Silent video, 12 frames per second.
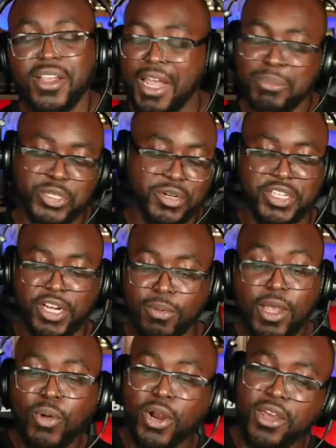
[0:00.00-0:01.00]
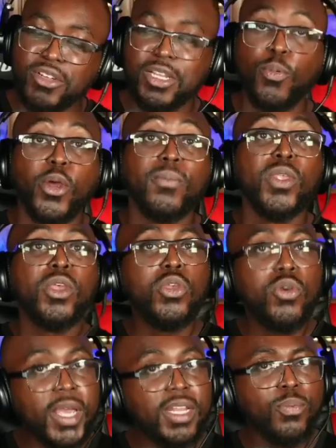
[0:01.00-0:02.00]
Okay, I'm stretching it. But here's the point.
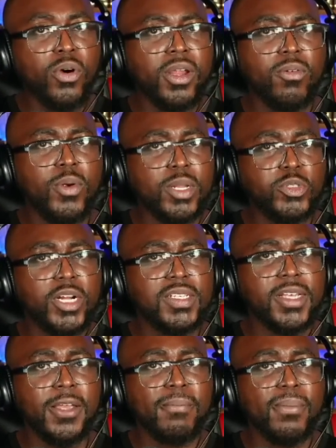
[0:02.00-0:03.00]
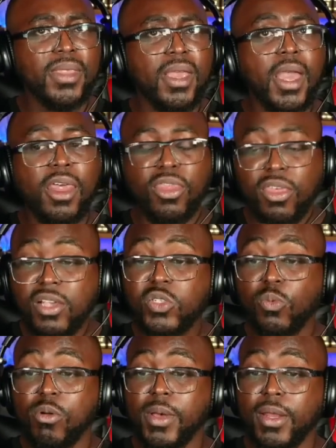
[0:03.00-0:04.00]
You get the point of what I'm trying to say? This
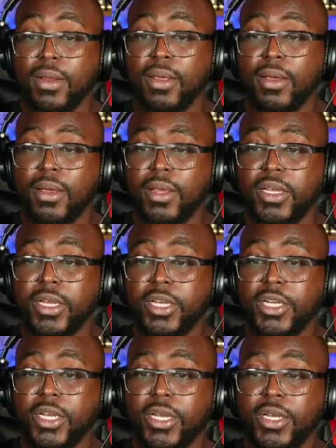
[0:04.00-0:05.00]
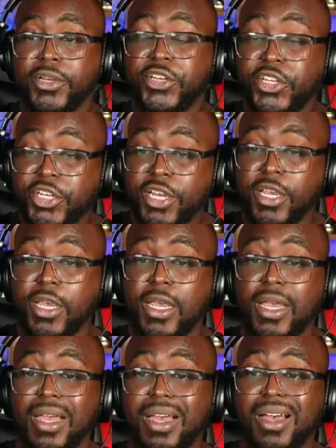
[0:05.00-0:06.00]
woman,
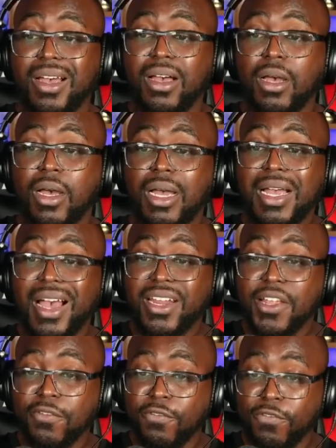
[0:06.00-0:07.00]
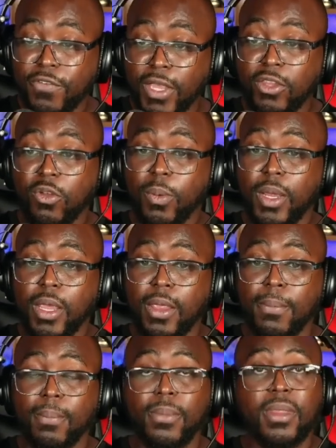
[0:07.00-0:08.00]
she got the
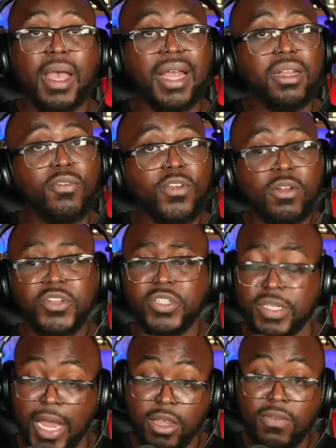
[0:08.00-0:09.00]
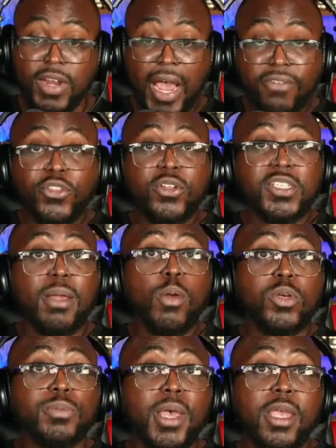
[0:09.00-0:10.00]
victory at the feet of Jesus. Now, even after the statement
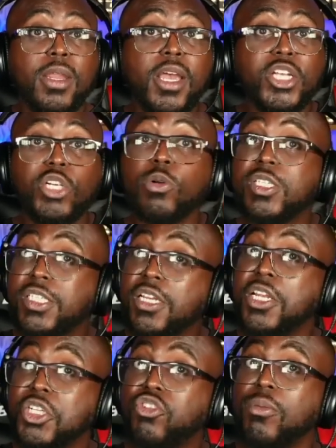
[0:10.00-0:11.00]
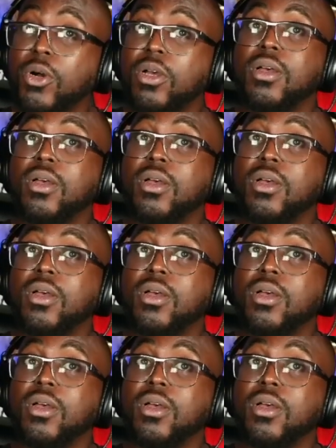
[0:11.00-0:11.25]
was made, she was still in trouble.